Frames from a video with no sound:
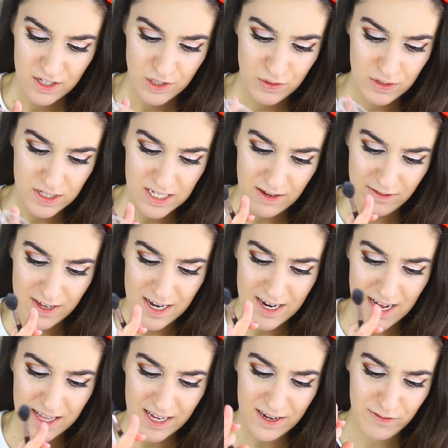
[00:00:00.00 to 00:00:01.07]
So it's definitely
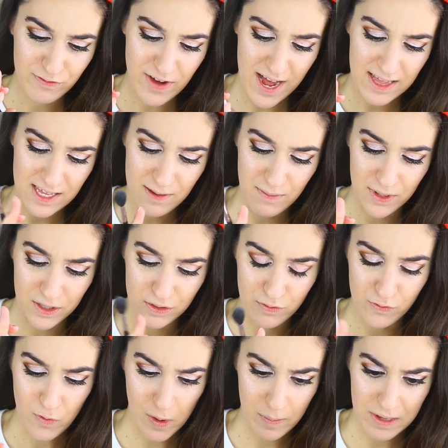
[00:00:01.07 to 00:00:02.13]
not like a finely milled
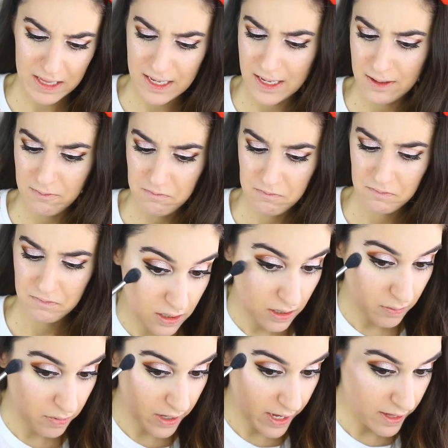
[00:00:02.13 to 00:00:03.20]
formula.
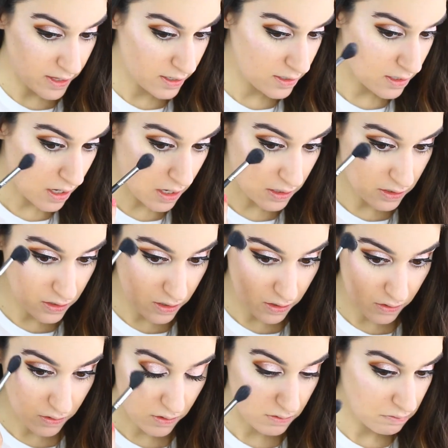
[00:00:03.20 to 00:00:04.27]
Apply this
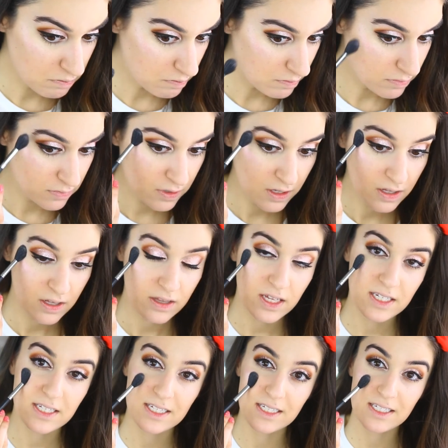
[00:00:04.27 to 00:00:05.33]
onto
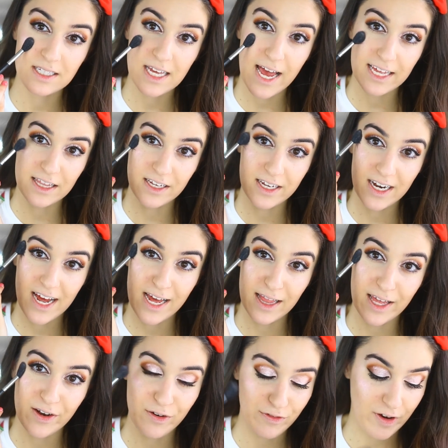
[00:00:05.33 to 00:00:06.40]
this sad looking
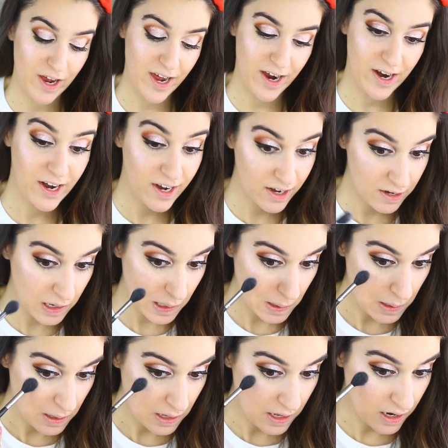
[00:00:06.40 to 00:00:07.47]
highlight over here.
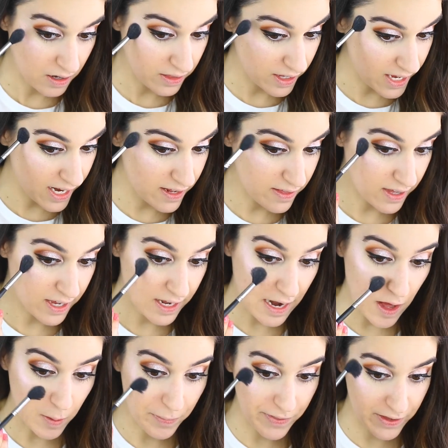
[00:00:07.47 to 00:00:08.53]
I don't think anything can
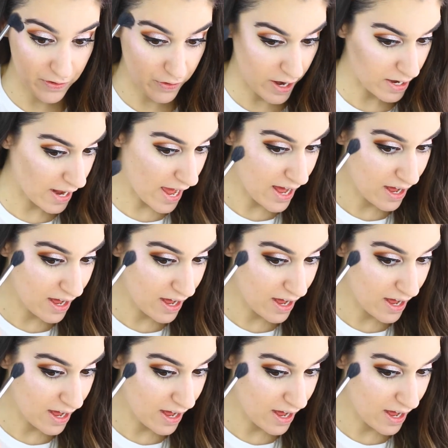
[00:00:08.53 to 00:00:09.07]
help this right now.